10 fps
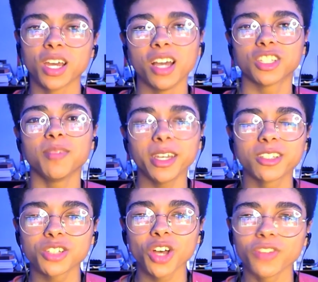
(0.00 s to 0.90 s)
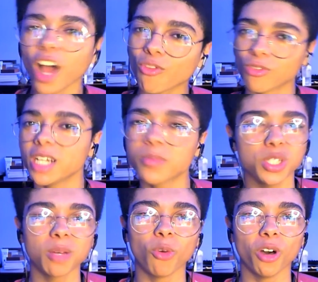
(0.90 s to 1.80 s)
to make yourself not rape
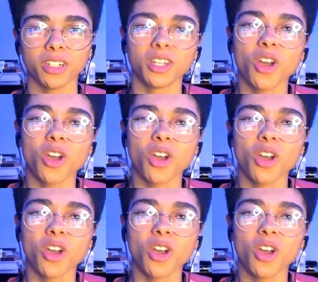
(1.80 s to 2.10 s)
someone,